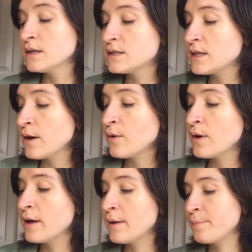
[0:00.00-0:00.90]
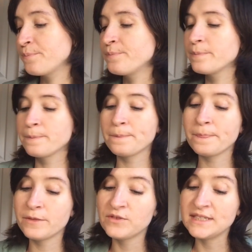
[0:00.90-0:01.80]
So,
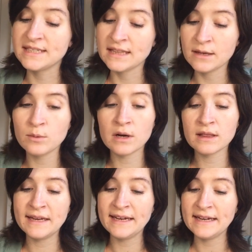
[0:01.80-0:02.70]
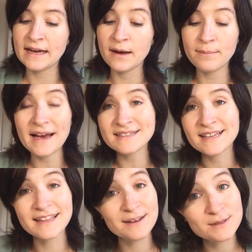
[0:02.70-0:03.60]
recently while cleaning out a
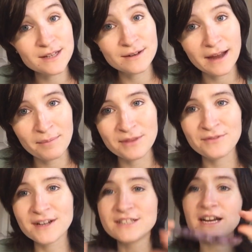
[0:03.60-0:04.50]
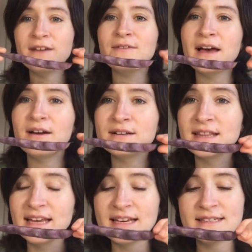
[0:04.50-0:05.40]
basket that was on top of the fridge, I
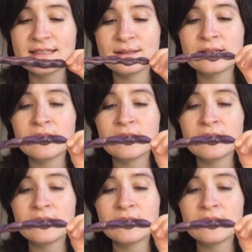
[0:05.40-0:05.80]
found this.